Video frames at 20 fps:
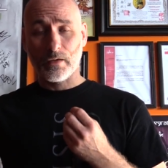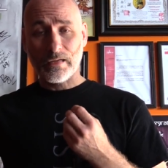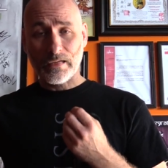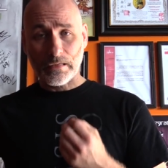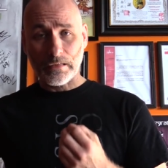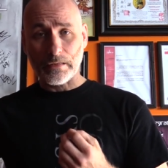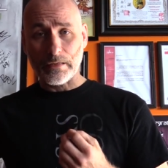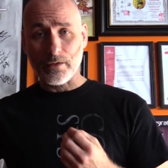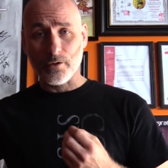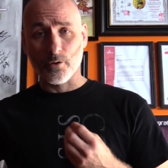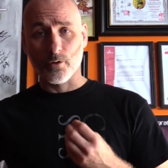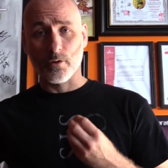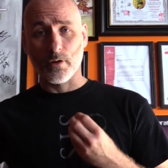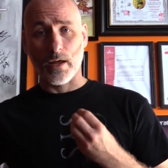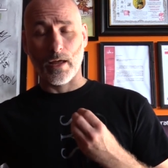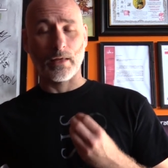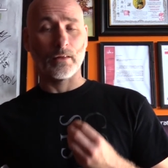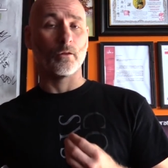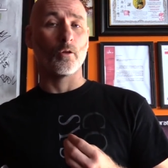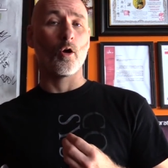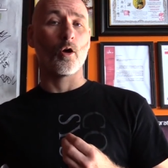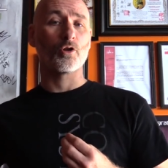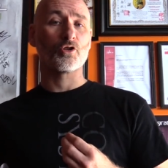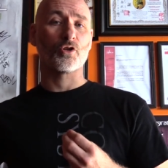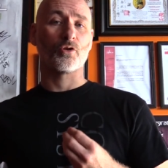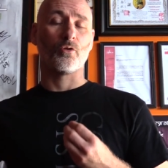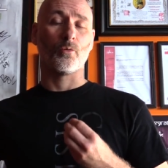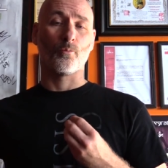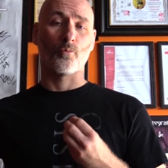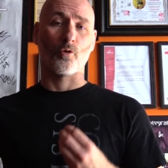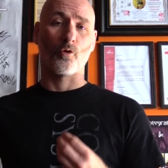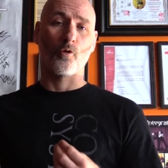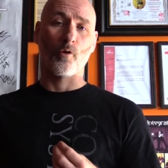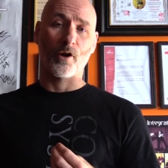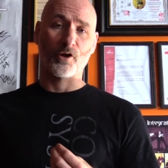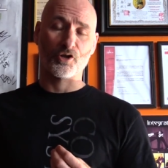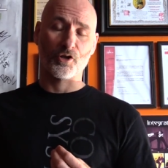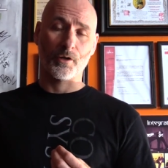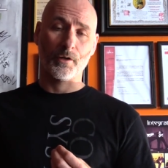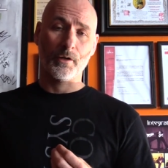clear, and logical
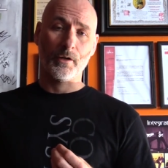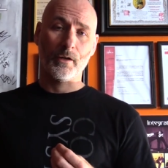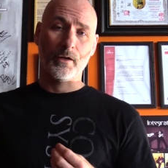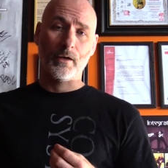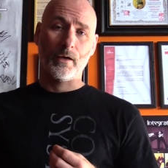progression.